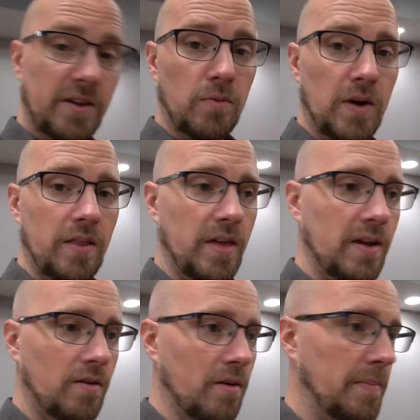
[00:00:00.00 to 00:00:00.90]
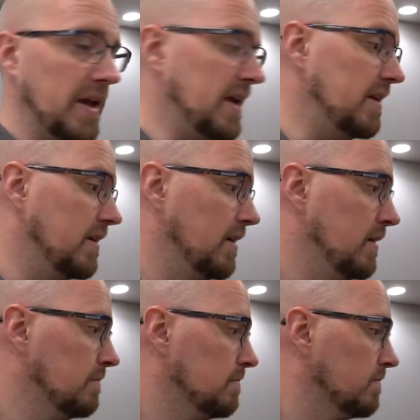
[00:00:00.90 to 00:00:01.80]
you what, they are a pain.
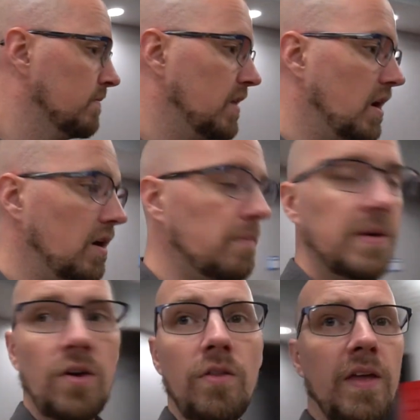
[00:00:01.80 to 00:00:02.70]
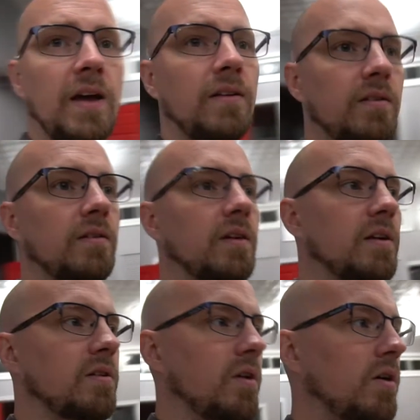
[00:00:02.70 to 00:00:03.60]
Beyond that,
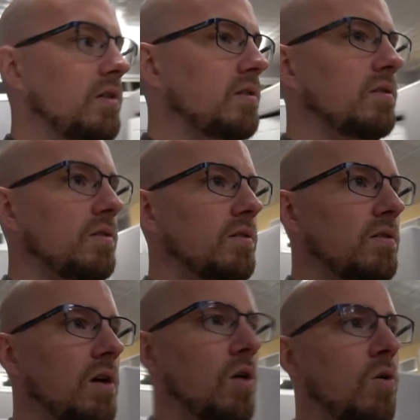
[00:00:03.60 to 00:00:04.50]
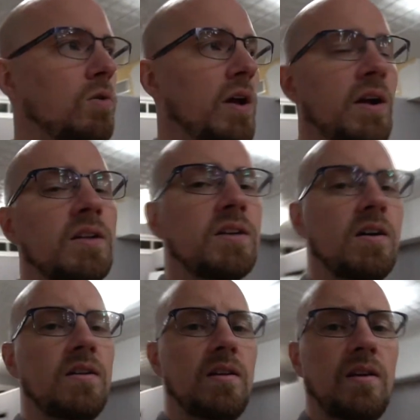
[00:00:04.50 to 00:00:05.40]
not a whole lot got
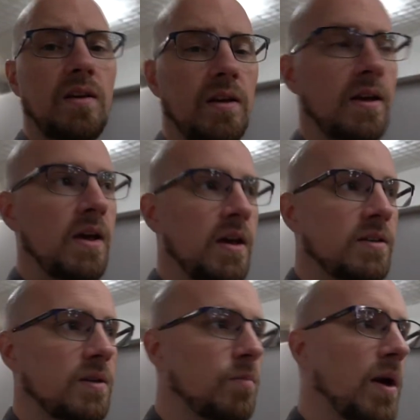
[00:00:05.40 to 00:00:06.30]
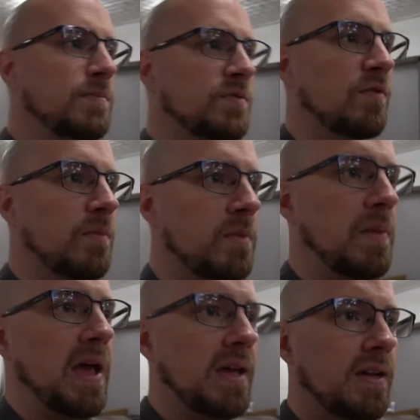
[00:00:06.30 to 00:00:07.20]
done. Some reps from the
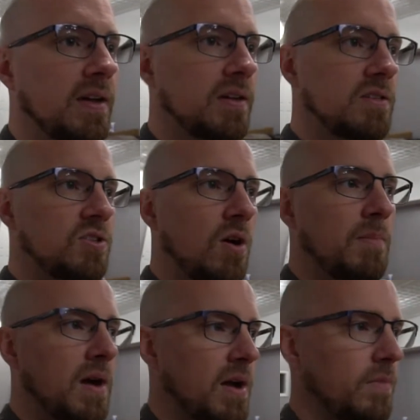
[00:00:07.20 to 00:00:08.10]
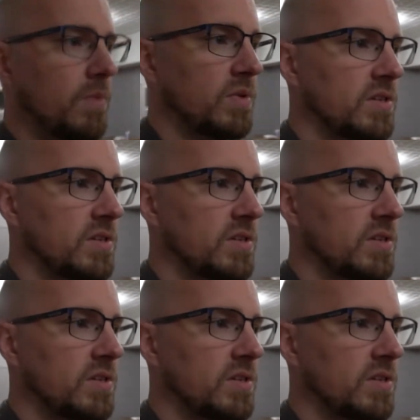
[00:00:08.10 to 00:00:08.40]
bank stopped by, and we were